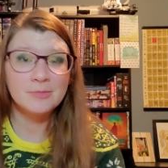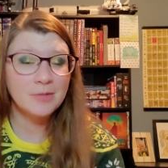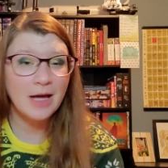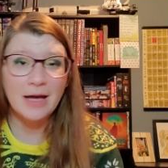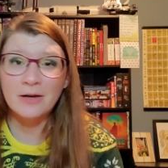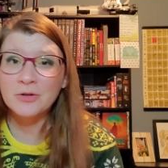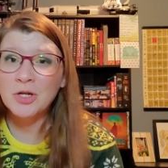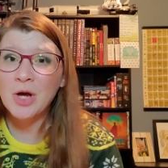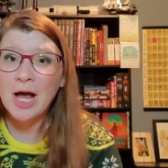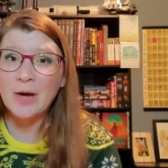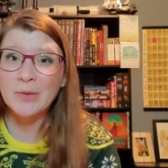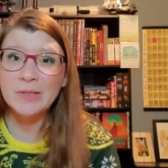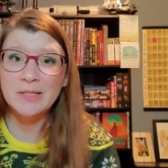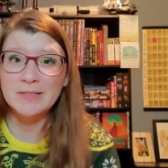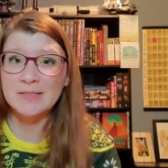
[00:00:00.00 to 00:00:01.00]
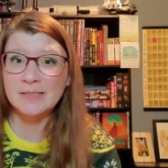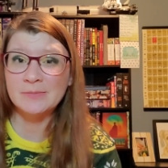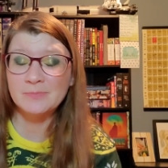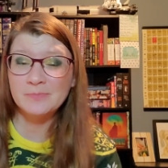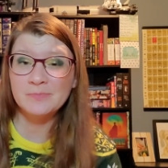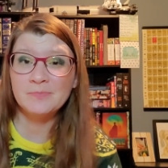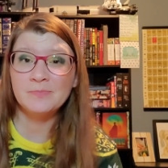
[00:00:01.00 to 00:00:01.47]
I don't know how he does it,
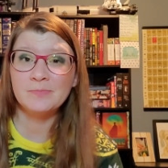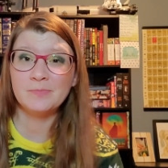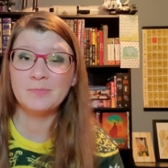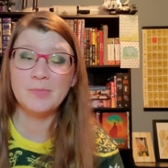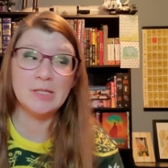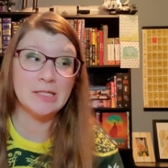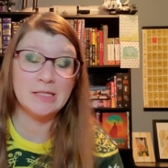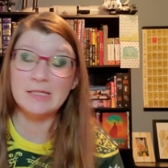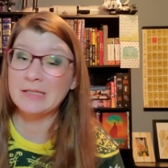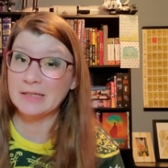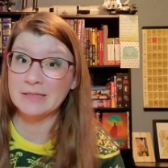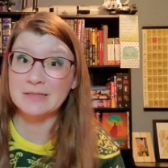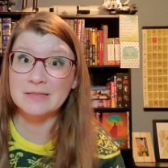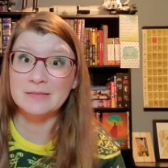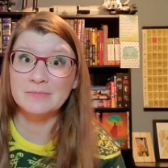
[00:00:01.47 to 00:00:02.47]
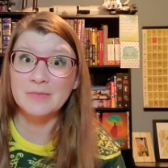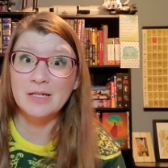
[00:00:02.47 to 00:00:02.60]
but he does.